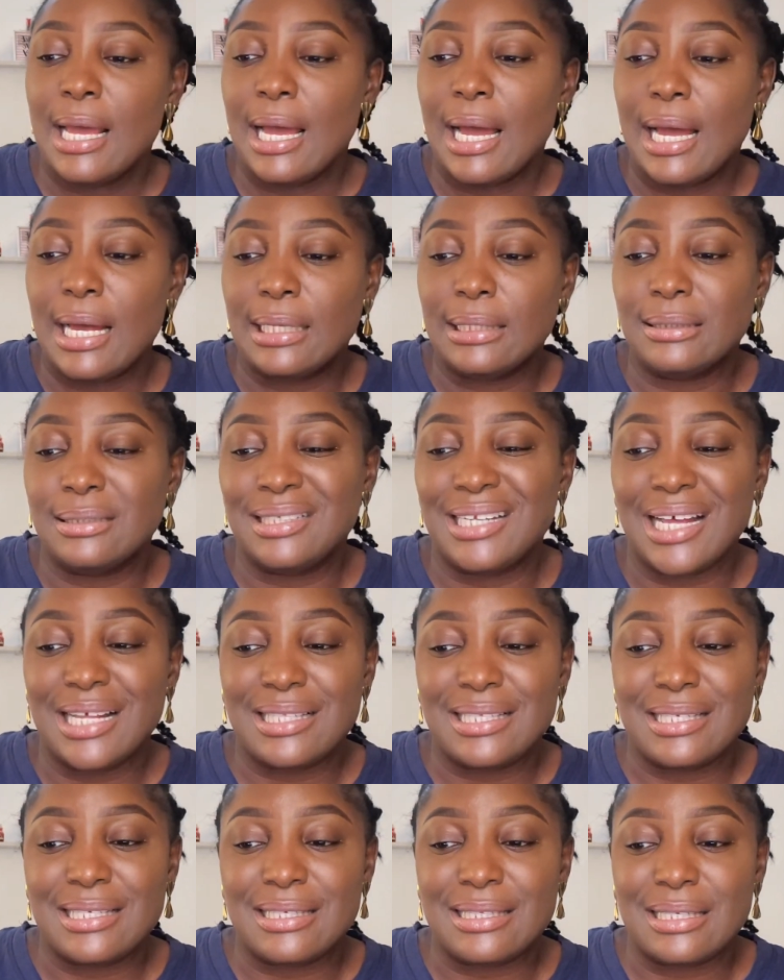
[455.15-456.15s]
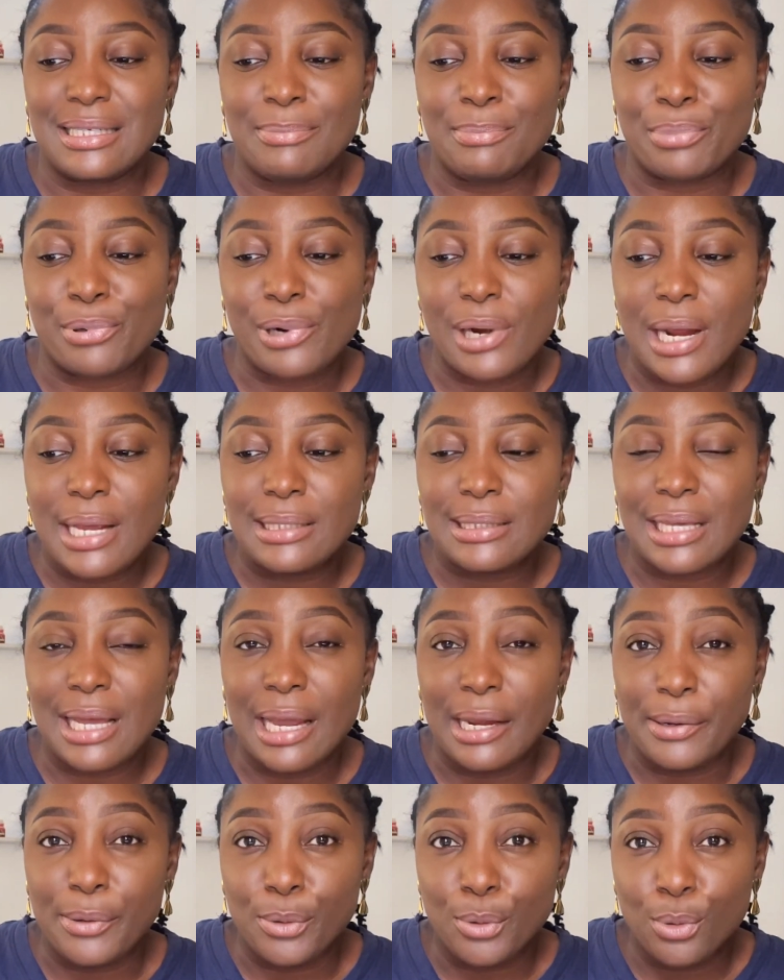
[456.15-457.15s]
And that is the price
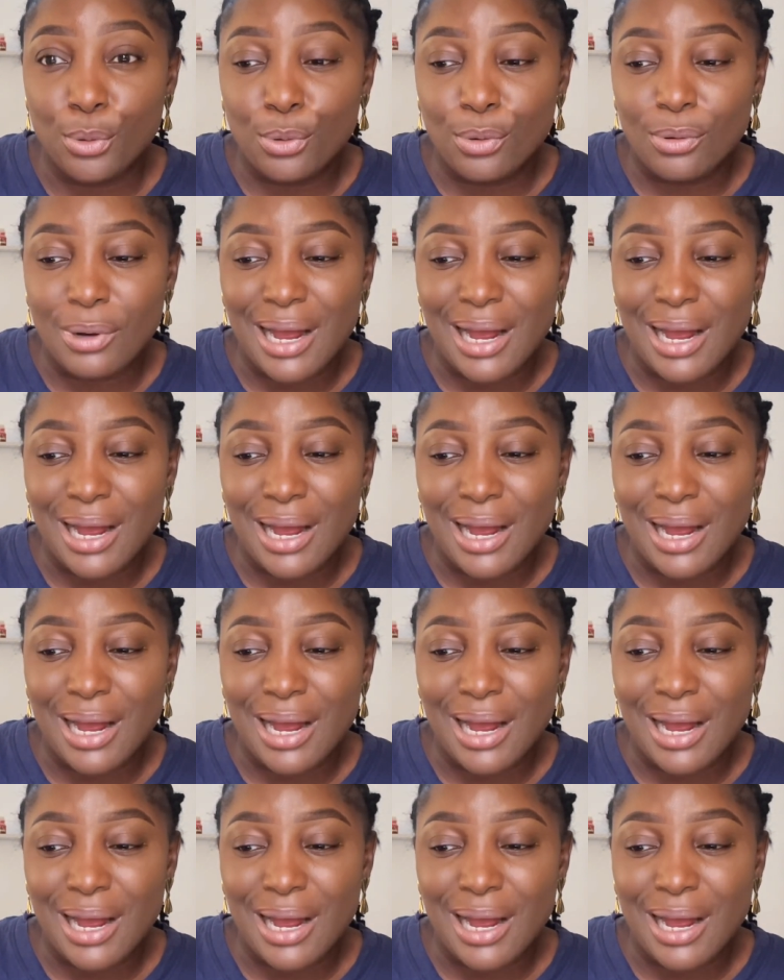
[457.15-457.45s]
I know.